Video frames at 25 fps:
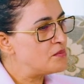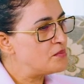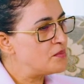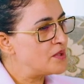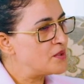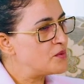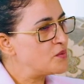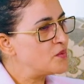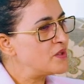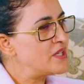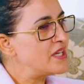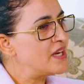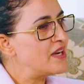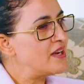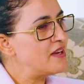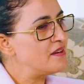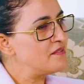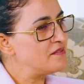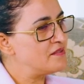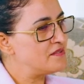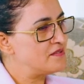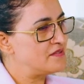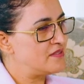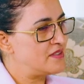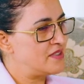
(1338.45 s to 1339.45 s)
But we
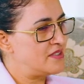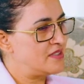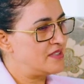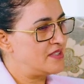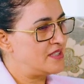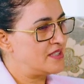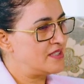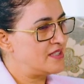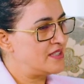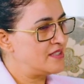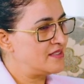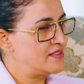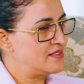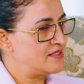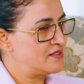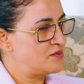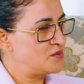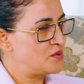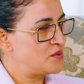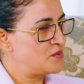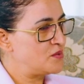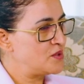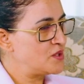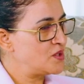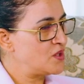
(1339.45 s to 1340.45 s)
have another,
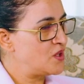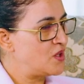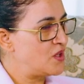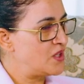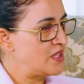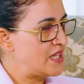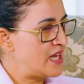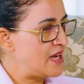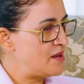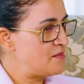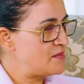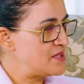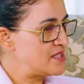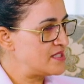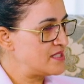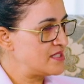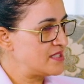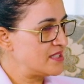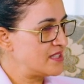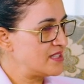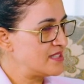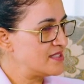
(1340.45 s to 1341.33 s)
what we call Amazigh.